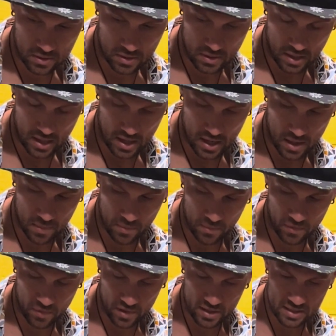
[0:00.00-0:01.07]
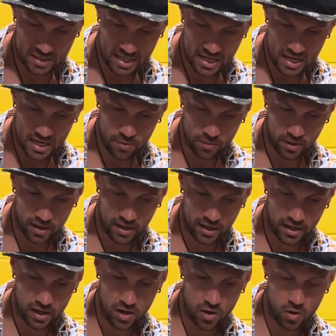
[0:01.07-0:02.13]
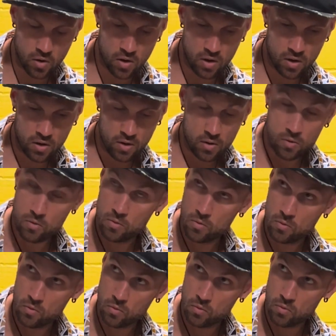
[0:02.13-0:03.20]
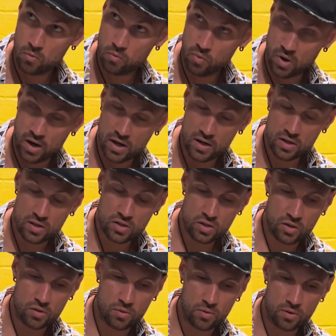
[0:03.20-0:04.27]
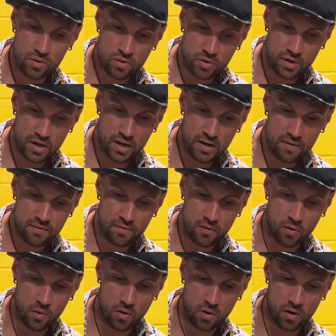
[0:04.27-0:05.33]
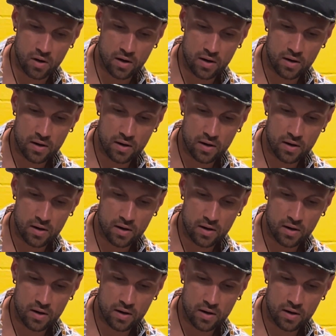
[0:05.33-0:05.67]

For the D, we're going to go 1, 2, 3, 4,